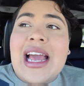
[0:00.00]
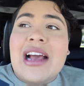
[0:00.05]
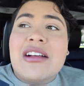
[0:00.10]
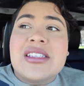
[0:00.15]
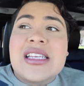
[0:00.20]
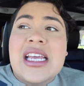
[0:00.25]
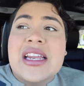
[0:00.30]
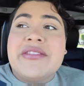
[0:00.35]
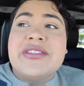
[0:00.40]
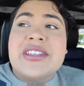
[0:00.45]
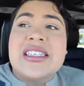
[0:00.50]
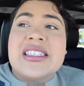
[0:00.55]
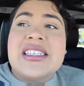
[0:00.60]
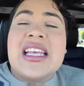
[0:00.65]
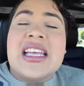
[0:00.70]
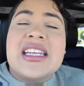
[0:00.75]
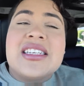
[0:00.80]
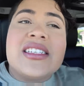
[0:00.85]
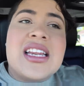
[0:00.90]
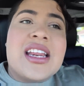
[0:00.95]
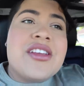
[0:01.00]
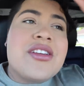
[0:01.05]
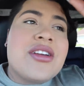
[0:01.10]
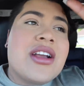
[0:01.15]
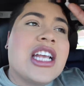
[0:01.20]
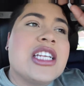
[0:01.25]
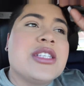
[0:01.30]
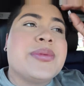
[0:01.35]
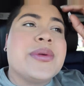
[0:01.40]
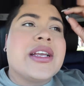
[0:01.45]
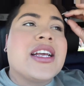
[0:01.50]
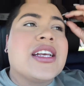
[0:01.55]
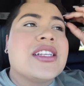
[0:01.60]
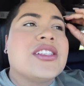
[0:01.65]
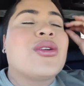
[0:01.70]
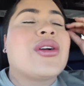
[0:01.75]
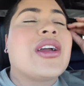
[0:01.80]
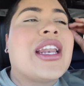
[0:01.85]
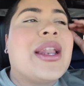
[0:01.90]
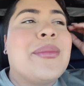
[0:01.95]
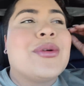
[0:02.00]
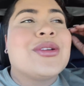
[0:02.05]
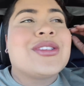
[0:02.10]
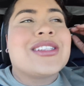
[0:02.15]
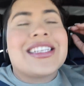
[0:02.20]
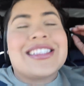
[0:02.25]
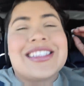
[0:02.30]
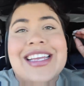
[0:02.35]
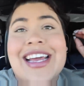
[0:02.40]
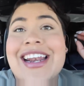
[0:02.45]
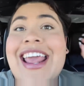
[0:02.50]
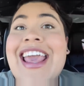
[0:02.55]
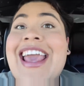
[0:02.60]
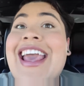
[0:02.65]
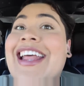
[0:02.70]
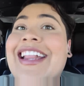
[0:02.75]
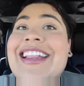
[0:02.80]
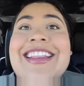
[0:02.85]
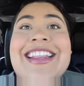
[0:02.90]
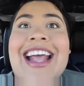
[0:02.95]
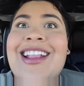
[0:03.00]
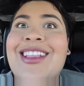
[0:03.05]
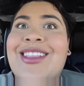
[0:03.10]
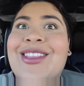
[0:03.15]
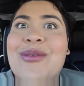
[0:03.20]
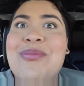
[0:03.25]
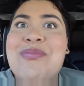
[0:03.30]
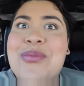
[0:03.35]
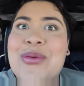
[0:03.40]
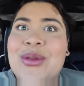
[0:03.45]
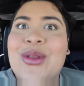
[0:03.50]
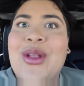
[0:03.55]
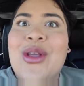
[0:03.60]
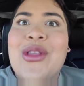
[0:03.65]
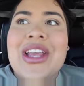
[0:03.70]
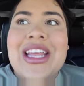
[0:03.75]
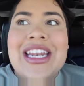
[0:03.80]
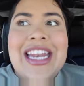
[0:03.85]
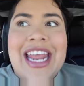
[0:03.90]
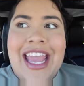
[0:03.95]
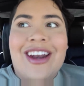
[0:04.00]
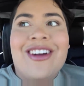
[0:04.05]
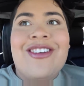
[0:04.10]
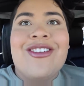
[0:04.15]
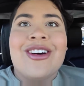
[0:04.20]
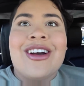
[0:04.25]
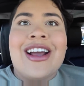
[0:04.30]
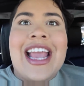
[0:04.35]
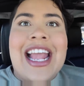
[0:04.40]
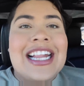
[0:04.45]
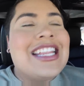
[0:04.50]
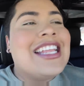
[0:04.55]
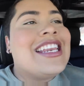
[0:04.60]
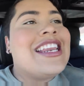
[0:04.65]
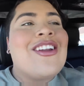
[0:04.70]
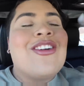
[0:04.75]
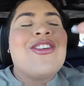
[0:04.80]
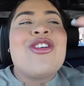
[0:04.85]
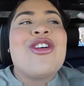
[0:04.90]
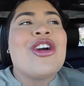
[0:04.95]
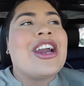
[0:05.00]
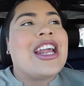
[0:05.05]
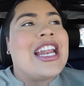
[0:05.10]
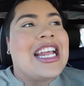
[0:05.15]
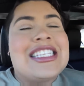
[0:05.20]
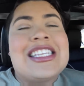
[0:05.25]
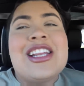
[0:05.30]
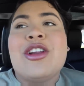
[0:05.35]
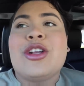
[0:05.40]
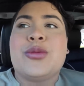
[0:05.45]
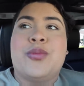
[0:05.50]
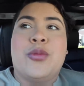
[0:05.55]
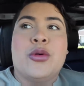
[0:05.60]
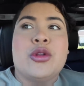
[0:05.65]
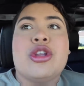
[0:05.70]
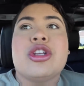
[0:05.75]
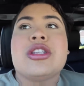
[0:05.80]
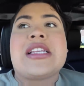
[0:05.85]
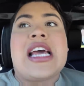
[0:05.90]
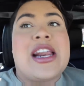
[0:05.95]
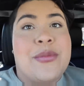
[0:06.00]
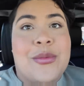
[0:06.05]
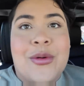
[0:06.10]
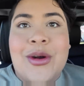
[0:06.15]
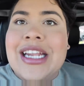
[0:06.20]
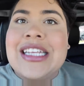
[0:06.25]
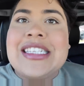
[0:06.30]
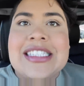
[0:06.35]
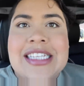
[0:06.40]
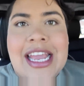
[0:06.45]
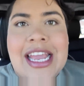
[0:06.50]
outside of Disneyland today, you guys, because no queremos gastar tanto puto dinero. El dinero no crece en los putos árboles,